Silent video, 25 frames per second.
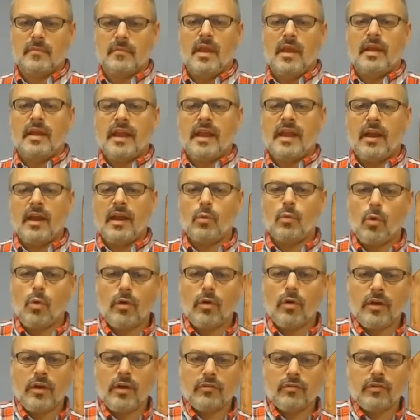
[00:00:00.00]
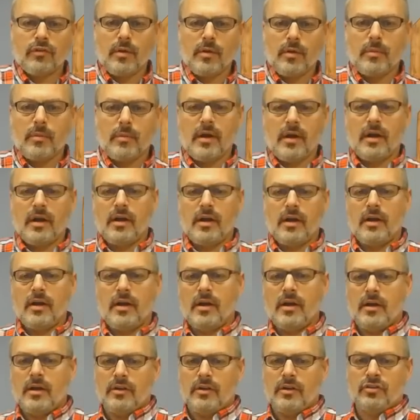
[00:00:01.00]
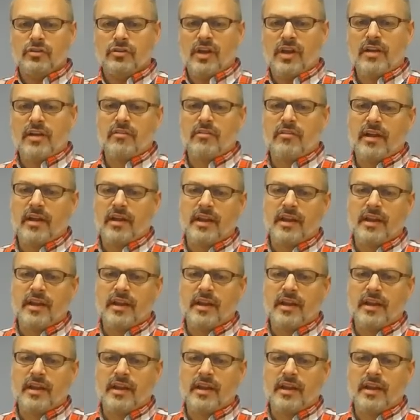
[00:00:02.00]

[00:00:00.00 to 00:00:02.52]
Can Warrior from Jack Ryan,